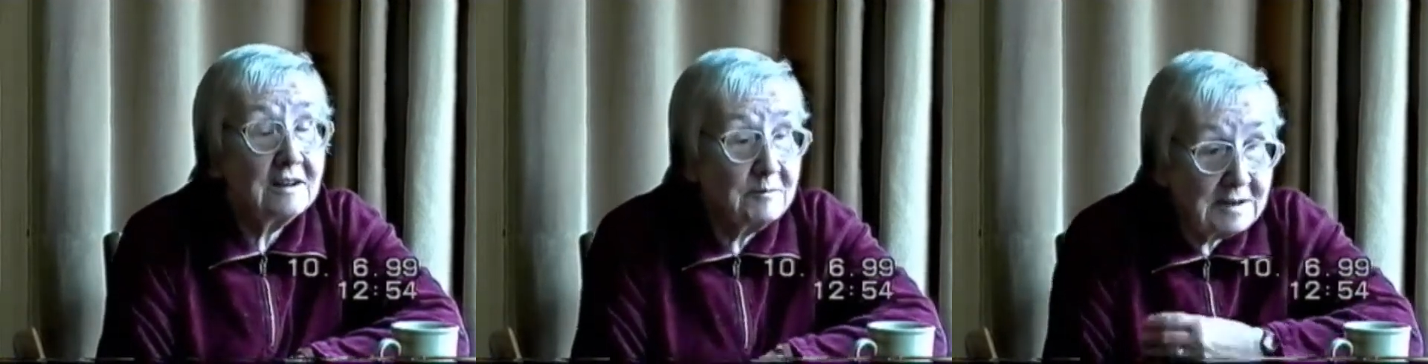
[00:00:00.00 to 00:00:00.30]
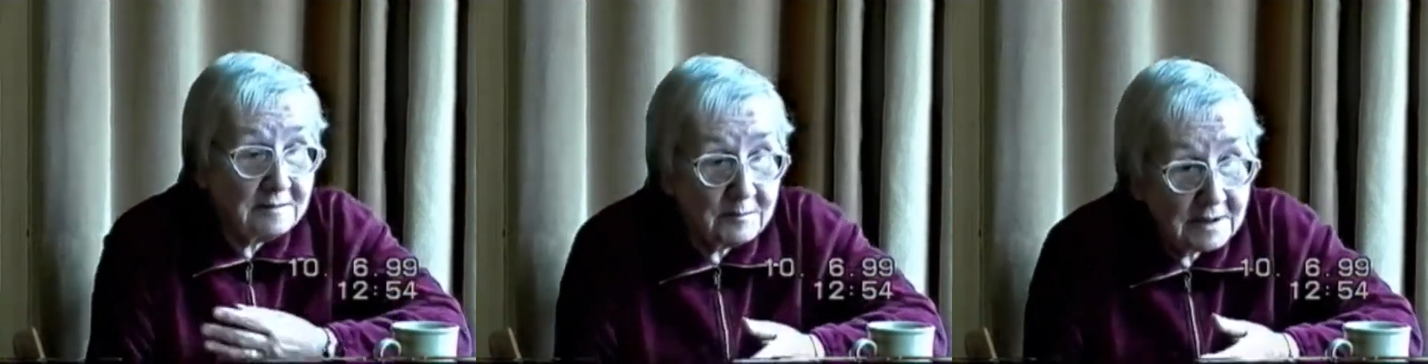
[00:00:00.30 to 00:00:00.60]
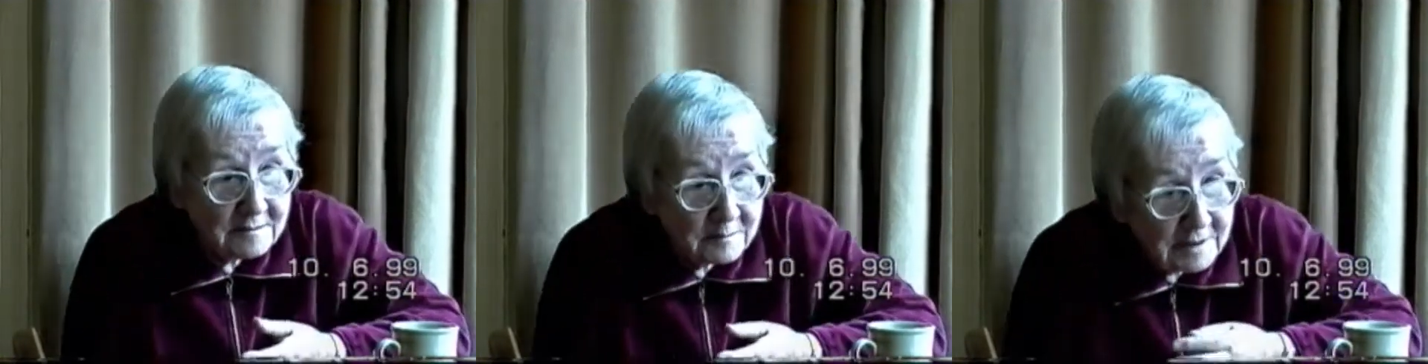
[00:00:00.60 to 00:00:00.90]
I mean, my,
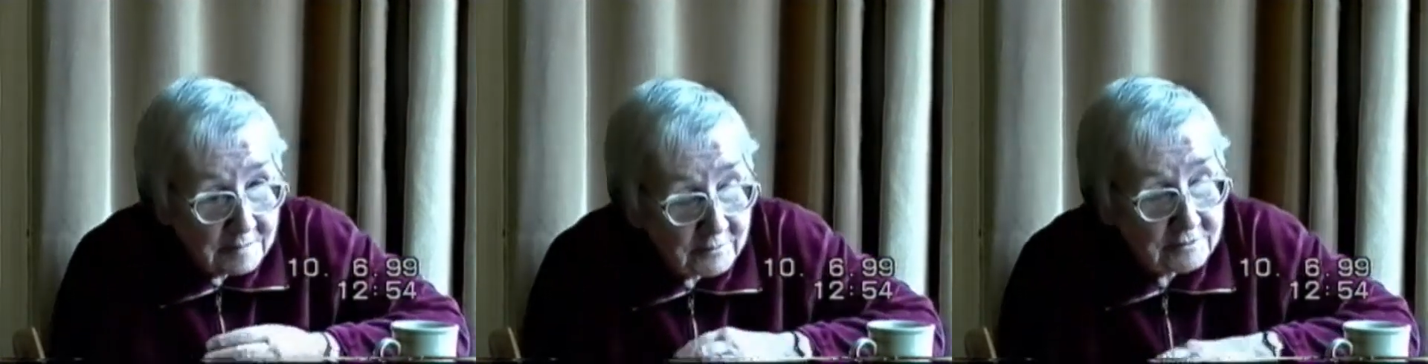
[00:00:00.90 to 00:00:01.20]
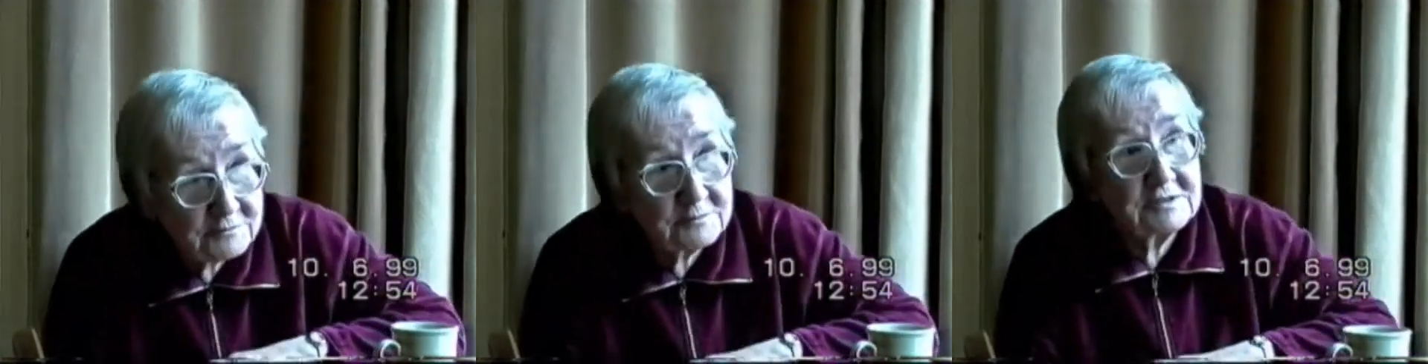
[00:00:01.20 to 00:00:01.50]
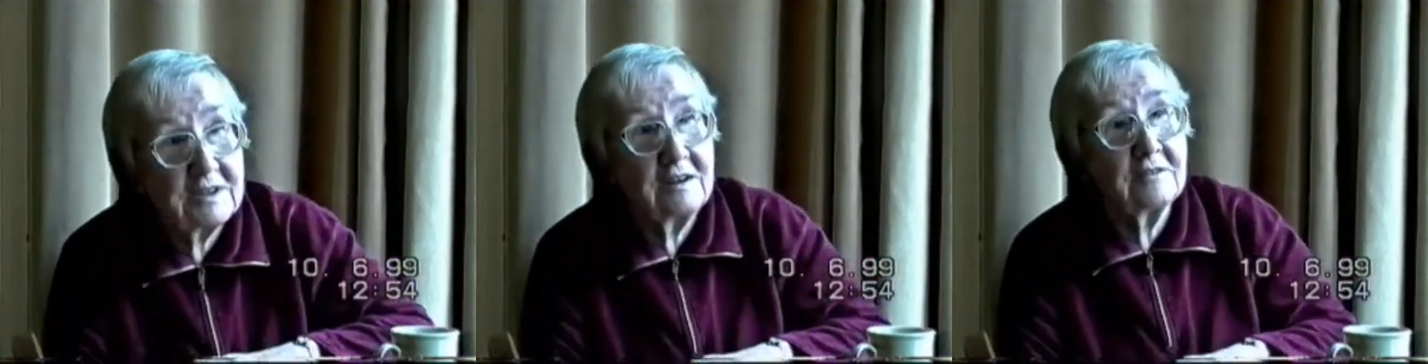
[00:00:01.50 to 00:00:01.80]
my books were
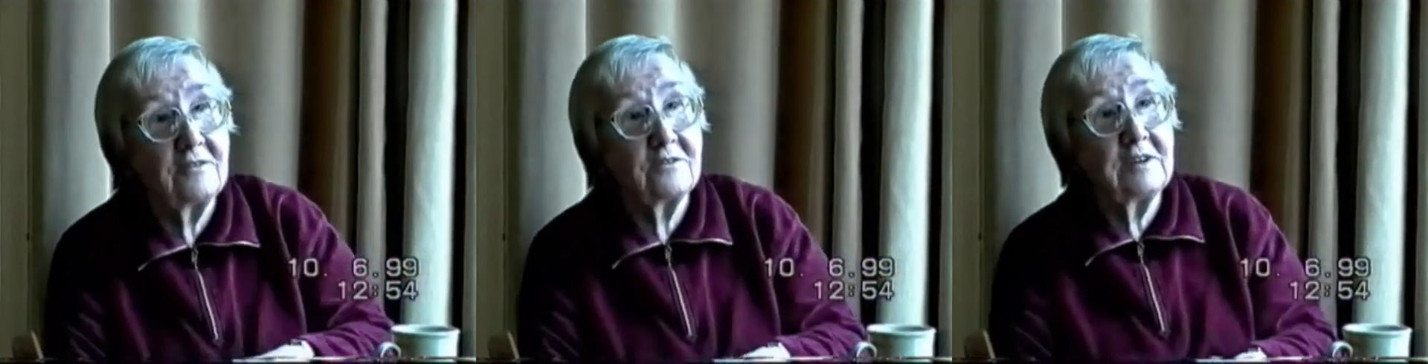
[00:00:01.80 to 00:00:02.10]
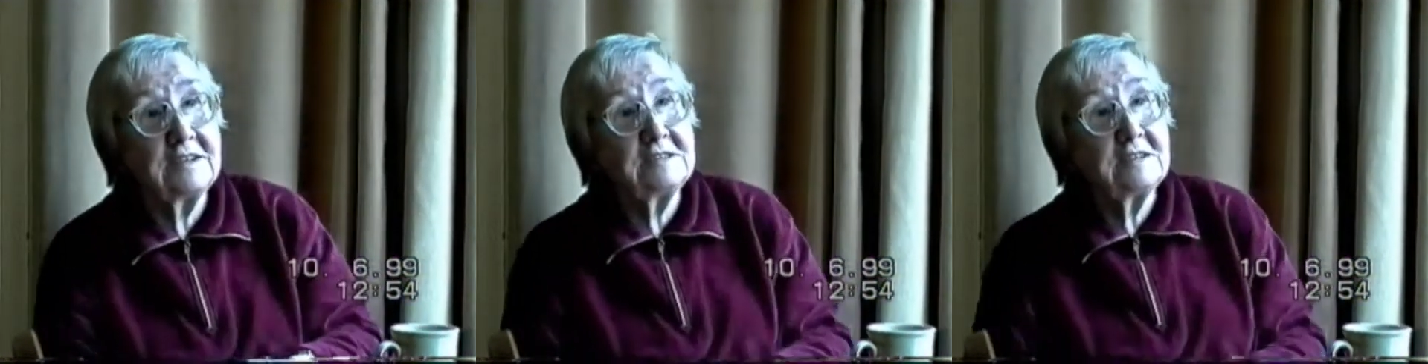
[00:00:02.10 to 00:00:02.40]
selling all right.